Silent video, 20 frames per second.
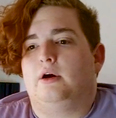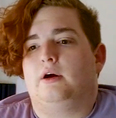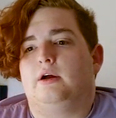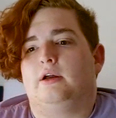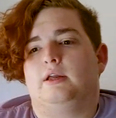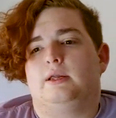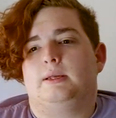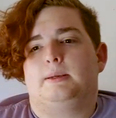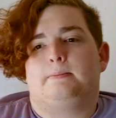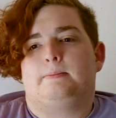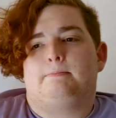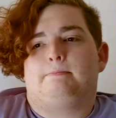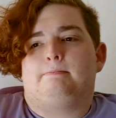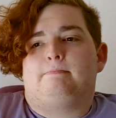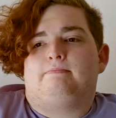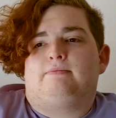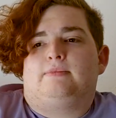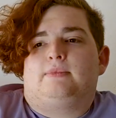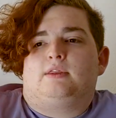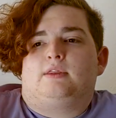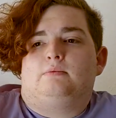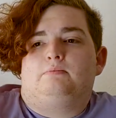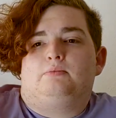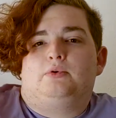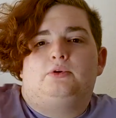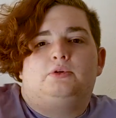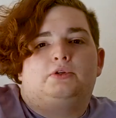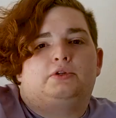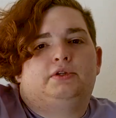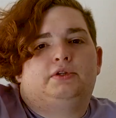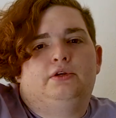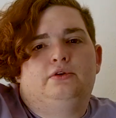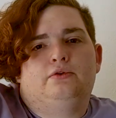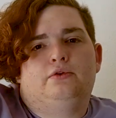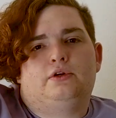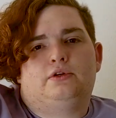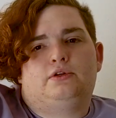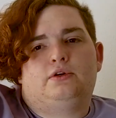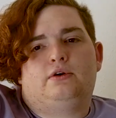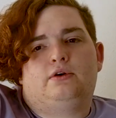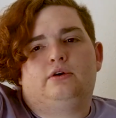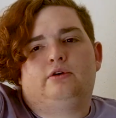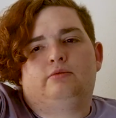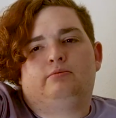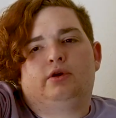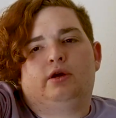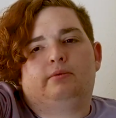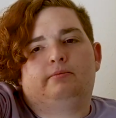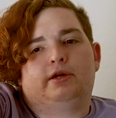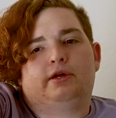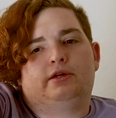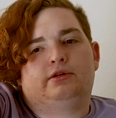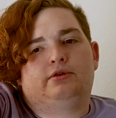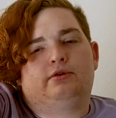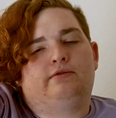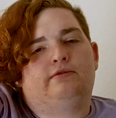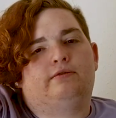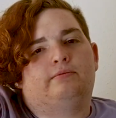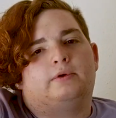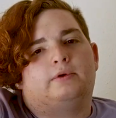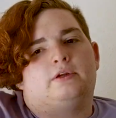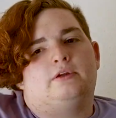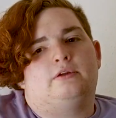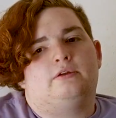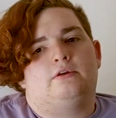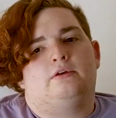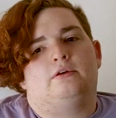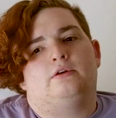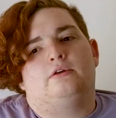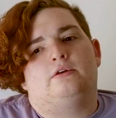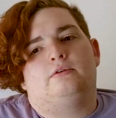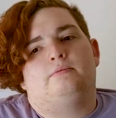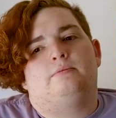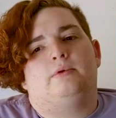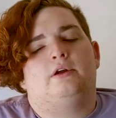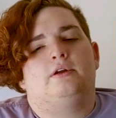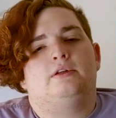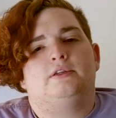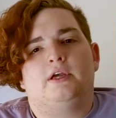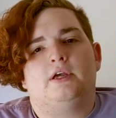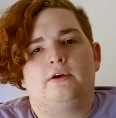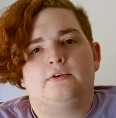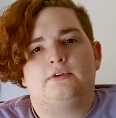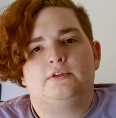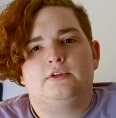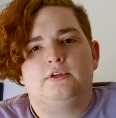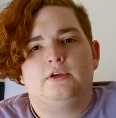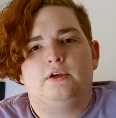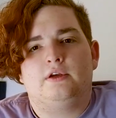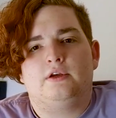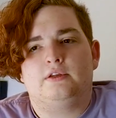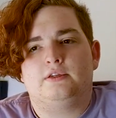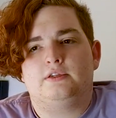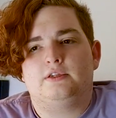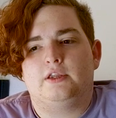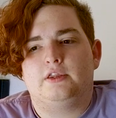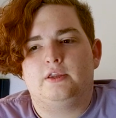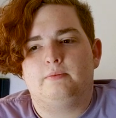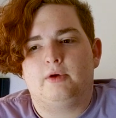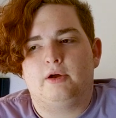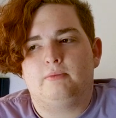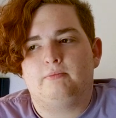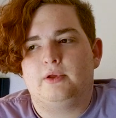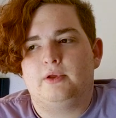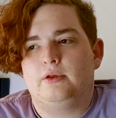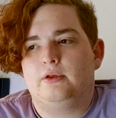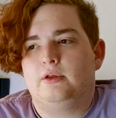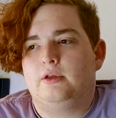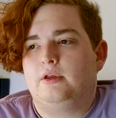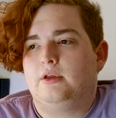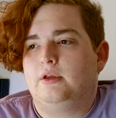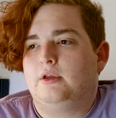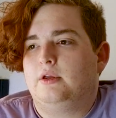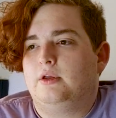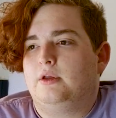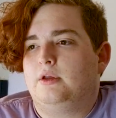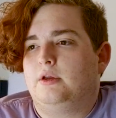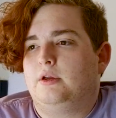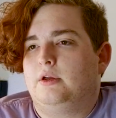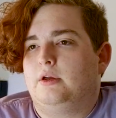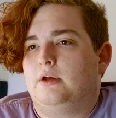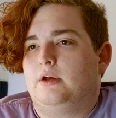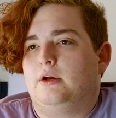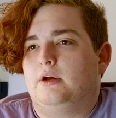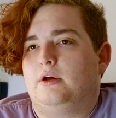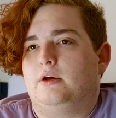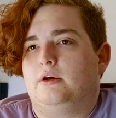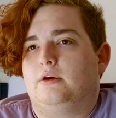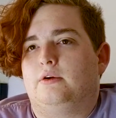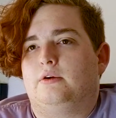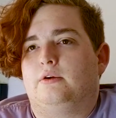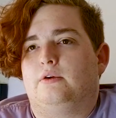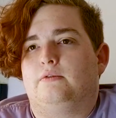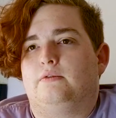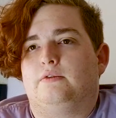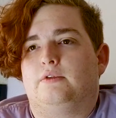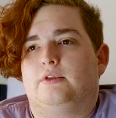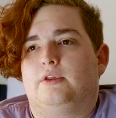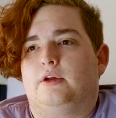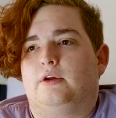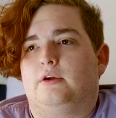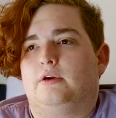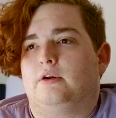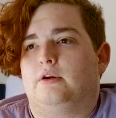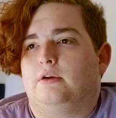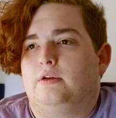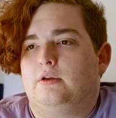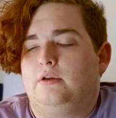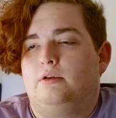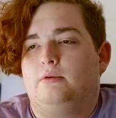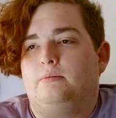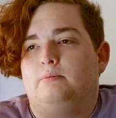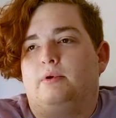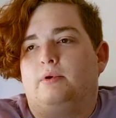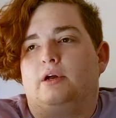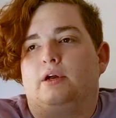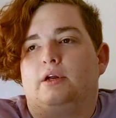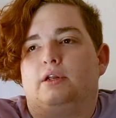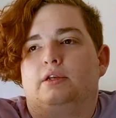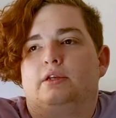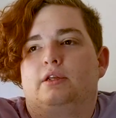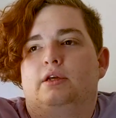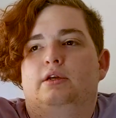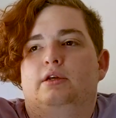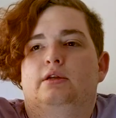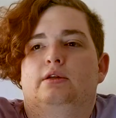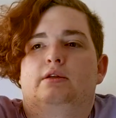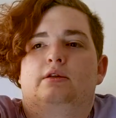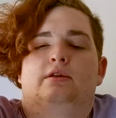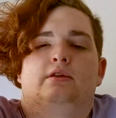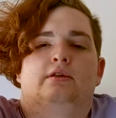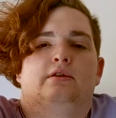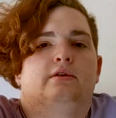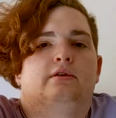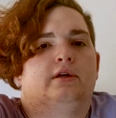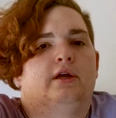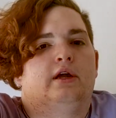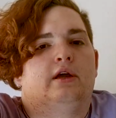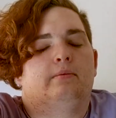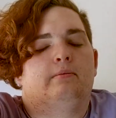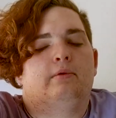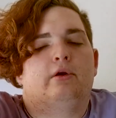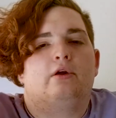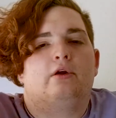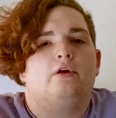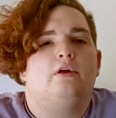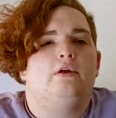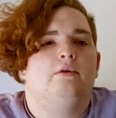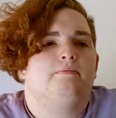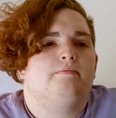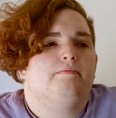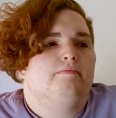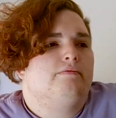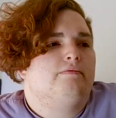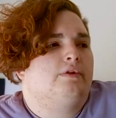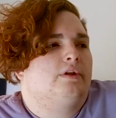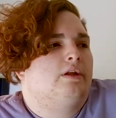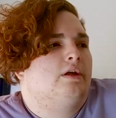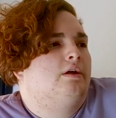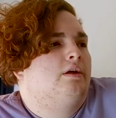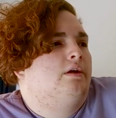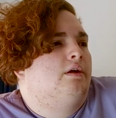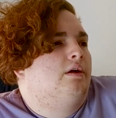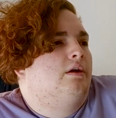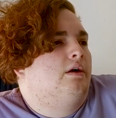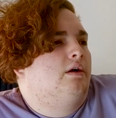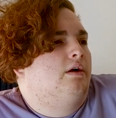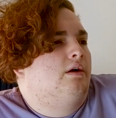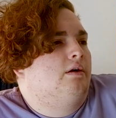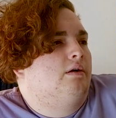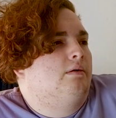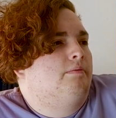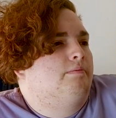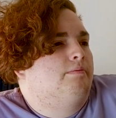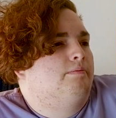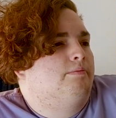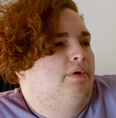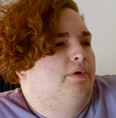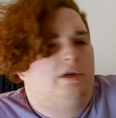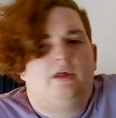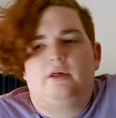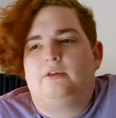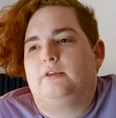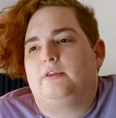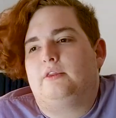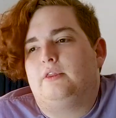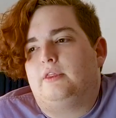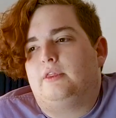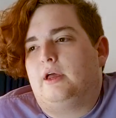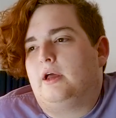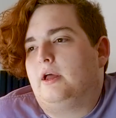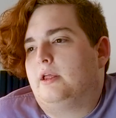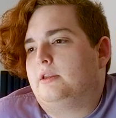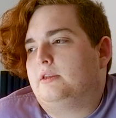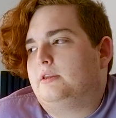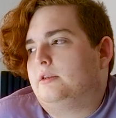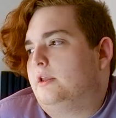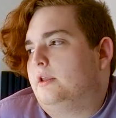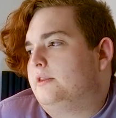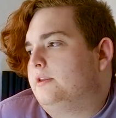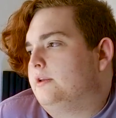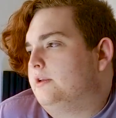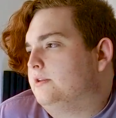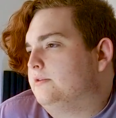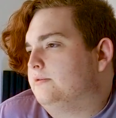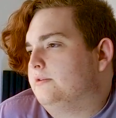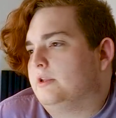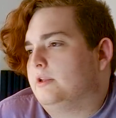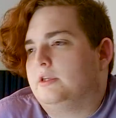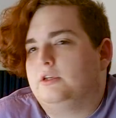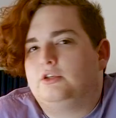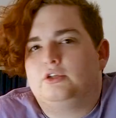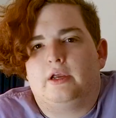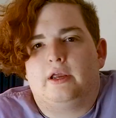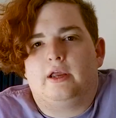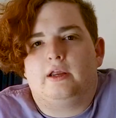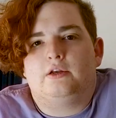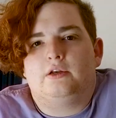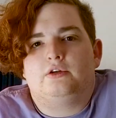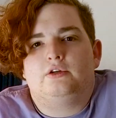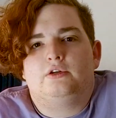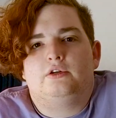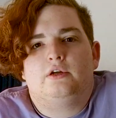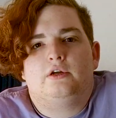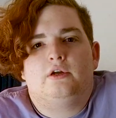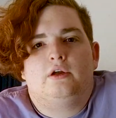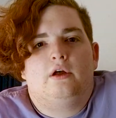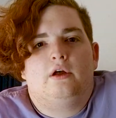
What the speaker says: I purchased a new guitar and brought my guitar from my parents' house and set them up over there behind the camera. But other than that, nothing has really changed.